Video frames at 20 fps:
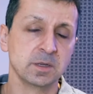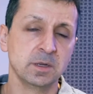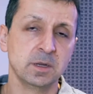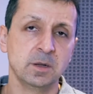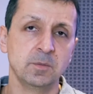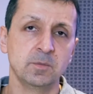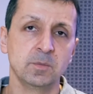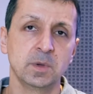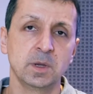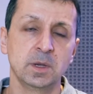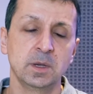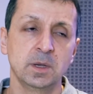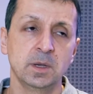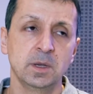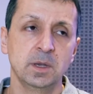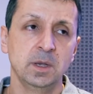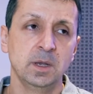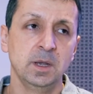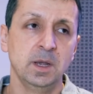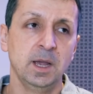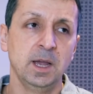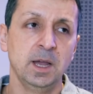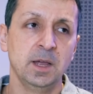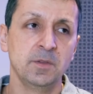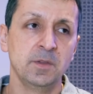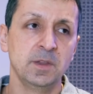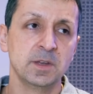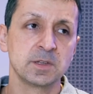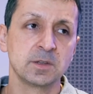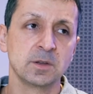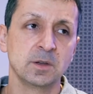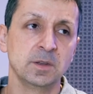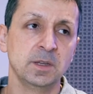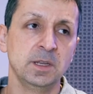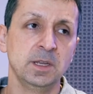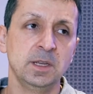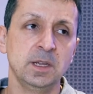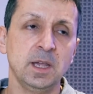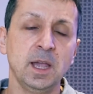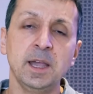And it's got
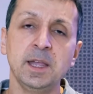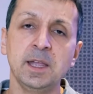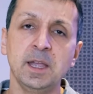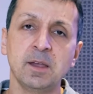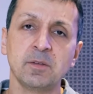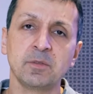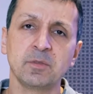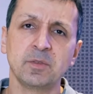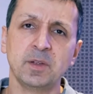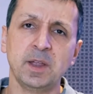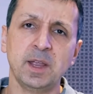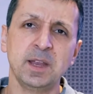the AF